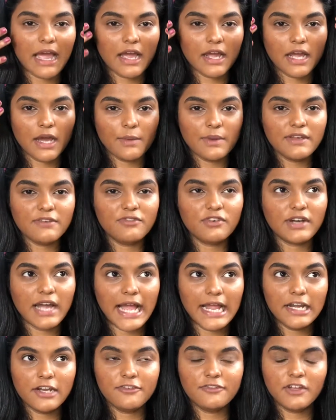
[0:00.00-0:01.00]
going for
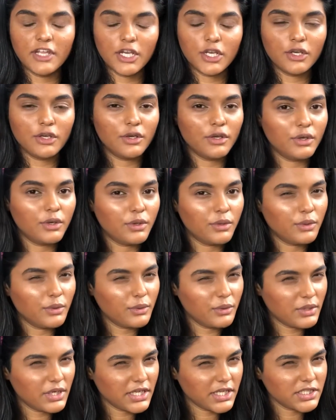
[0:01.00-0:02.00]
kind of a
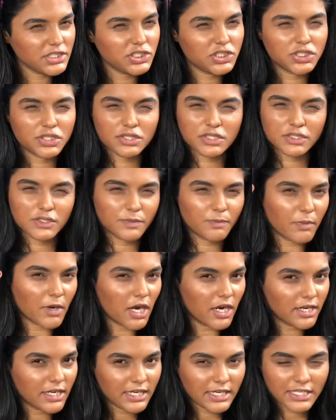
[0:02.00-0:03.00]
nudish,
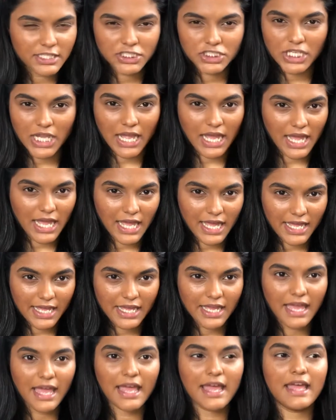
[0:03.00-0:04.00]
sparklish
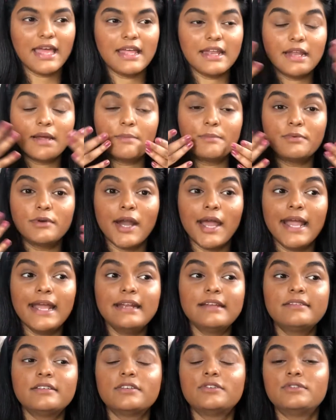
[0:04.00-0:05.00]
eye and a
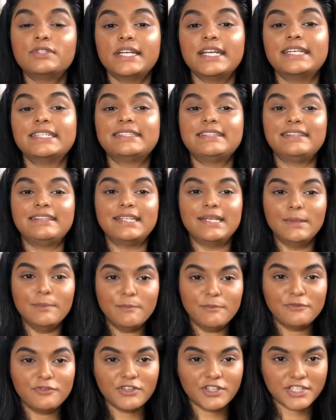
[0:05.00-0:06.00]
bright red
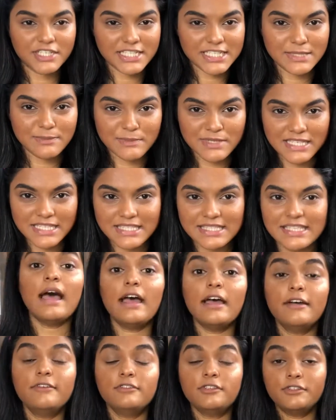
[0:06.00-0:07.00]
lip for Christmas.
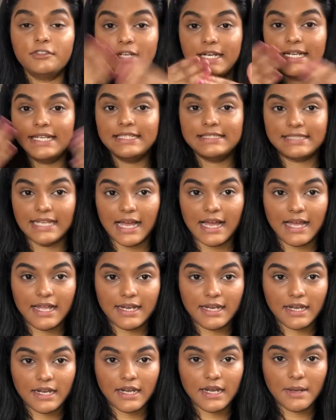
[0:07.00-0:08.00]
I've already
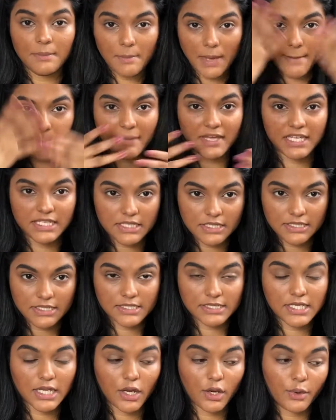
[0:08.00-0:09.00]
done my
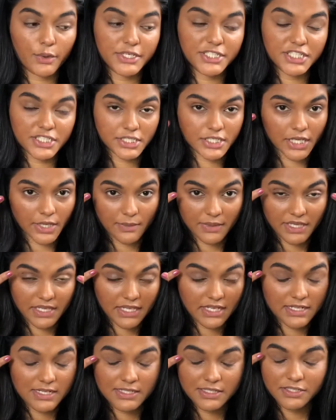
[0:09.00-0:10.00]
base, so we're just going
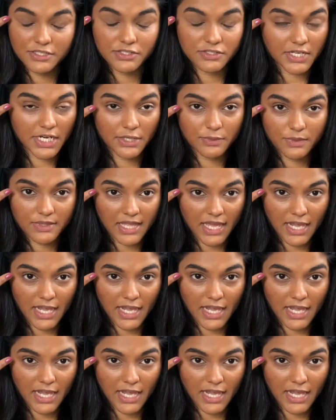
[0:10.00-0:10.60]
in straight with